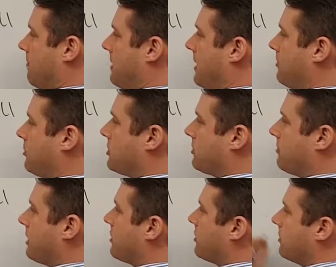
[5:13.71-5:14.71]
be able to
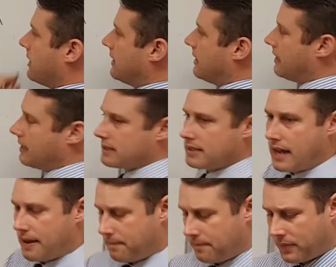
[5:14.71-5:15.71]
recall in the
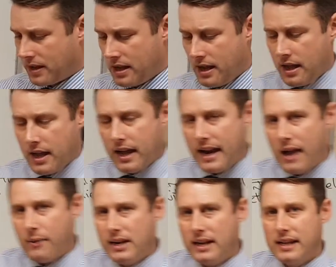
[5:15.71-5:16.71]
exam. And
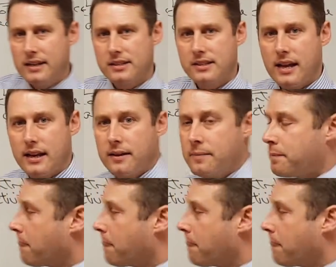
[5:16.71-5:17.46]
how it links in